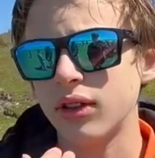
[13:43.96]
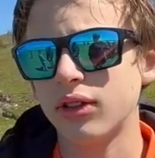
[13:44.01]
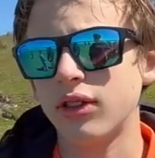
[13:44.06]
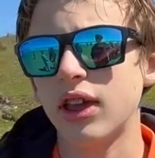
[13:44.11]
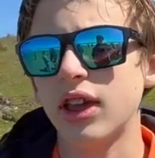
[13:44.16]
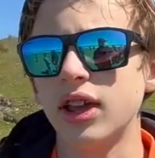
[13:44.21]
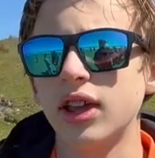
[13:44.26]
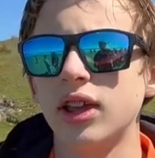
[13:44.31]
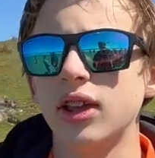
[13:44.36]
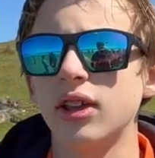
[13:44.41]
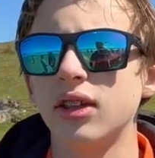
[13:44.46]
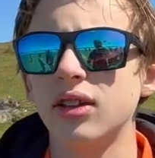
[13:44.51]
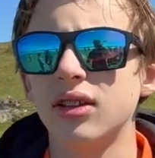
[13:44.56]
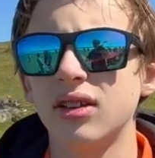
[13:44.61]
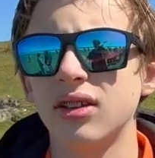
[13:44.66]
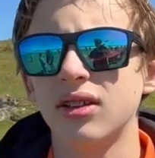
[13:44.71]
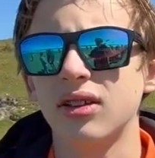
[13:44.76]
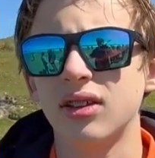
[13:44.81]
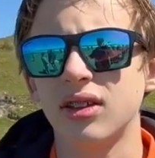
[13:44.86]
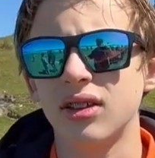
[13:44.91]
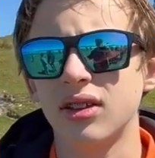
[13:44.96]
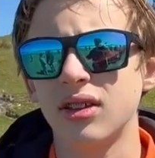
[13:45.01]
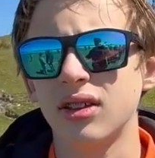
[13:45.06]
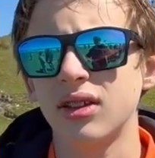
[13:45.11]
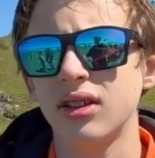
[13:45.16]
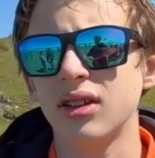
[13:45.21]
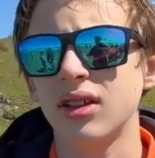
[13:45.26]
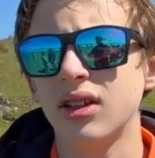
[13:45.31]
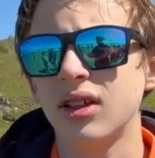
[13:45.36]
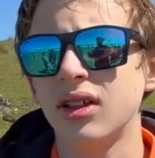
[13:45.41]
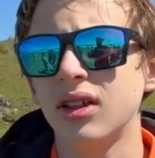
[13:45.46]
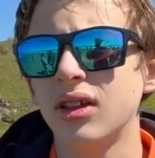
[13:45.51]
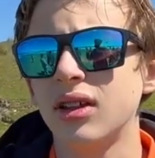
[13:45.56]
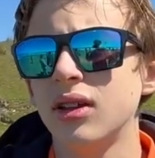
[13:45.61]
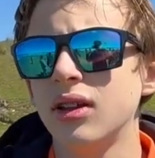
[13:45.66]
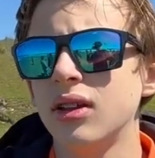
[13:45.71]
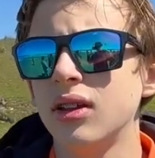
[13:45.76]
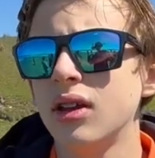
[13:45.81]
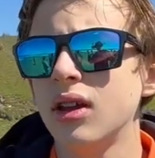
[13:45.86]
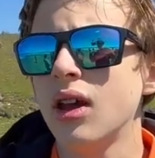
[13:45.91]
Are they based out of the
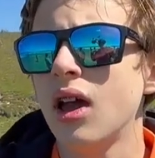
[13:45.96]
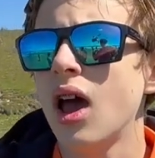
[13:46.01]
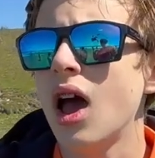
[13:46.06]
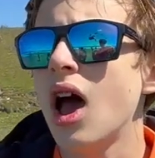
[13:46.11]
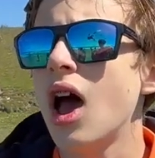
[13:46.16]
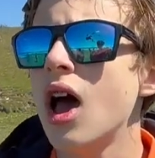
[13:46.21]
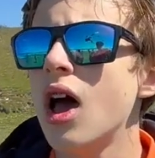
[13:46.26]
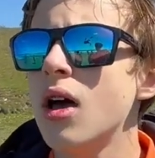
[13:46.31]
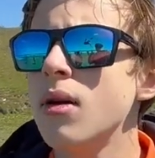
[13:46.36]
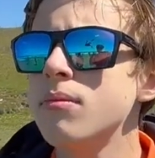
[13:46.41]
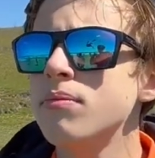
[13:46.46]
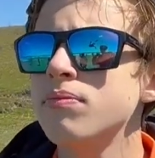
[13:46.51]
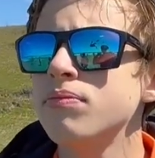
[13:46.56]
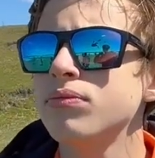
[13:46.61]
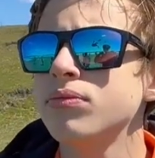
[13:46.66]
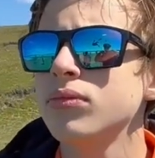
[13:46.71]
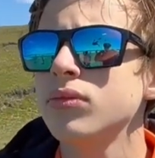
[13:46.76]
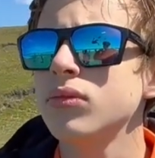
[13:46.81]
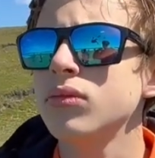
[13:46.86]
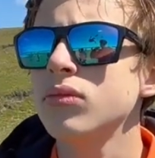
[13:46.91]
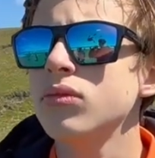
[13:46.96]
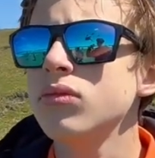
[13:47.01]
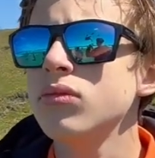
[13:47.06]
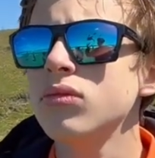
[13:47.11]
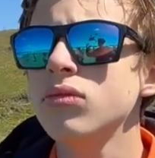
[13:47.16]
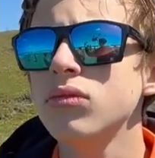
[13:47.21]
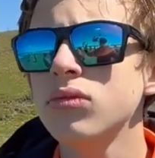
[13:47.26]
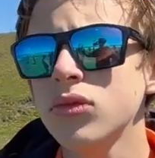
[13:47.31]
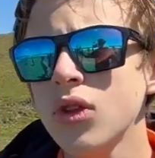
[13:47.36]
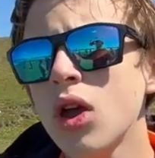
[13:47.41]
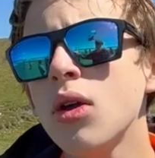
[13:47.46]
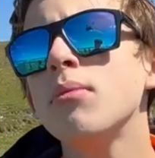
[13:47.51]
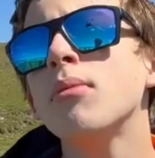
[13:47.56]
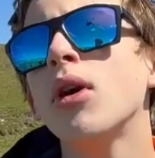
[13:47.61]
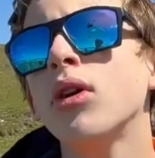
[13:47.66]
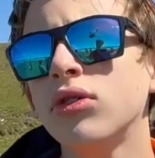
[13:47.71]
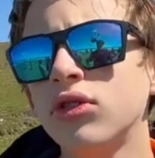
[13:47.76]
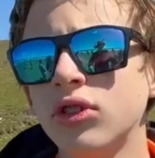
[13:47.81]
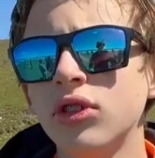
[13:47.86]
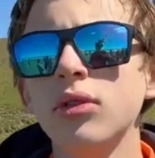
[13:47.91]
Falklands, or is it mostly from
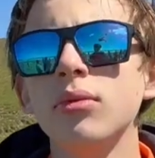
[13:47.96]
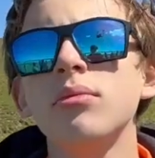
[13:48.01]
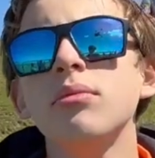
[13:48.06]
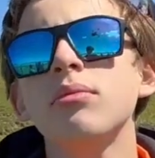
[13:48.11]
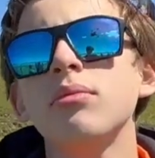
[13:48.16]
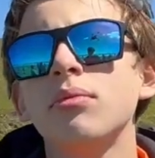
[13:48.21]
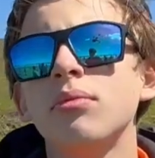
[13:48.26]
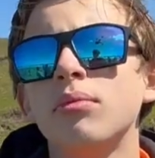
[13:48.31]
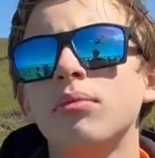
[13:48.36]
other places?